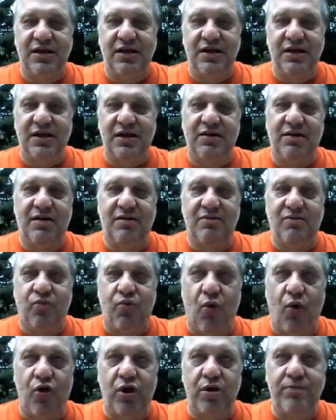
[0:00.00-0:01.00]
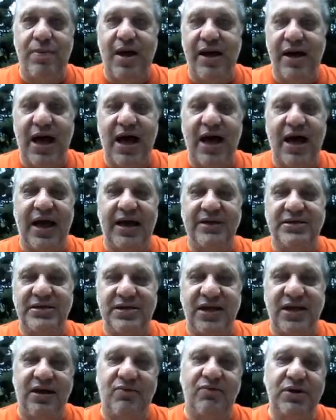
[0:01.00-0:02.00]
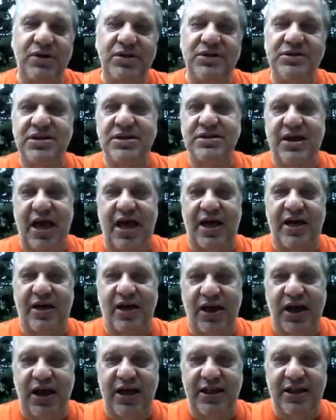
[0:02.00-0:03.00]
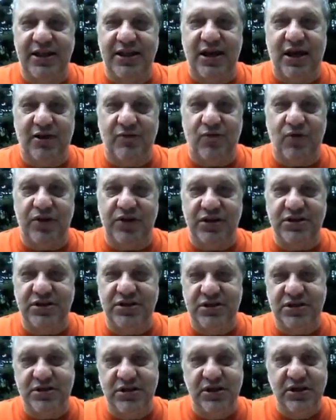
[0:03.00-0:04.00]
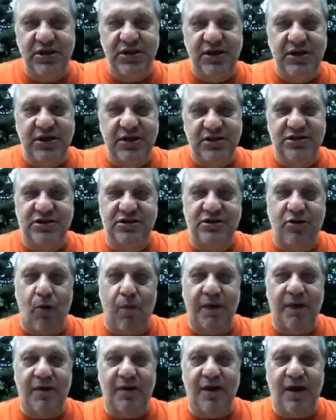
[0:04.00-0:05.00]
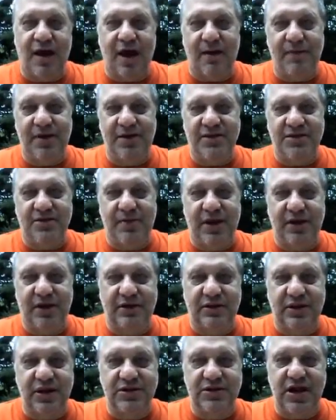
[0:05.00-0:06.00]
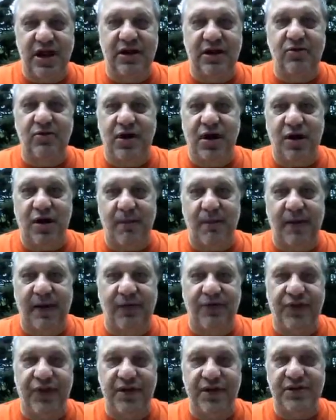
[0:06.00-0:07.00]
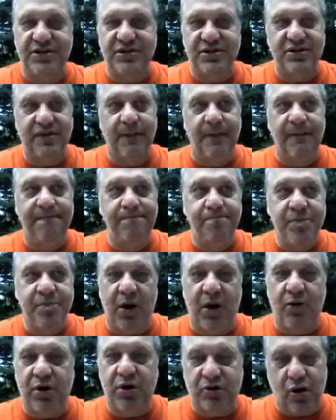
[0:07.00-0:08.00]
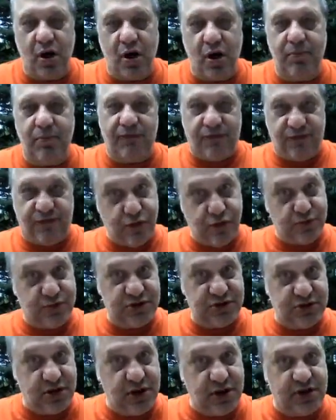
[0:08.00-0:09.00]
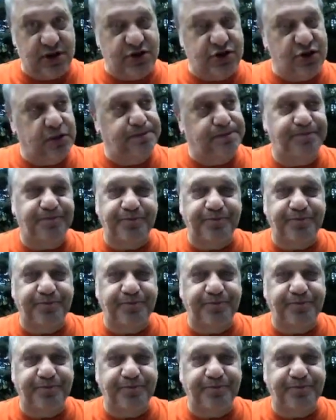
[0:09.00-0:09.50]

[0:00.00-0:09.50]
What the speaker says: rolling my eyes, thinking, when is this guy gonna get done with this stupid comments about this? I don't care about this. I want to talk about film as literature.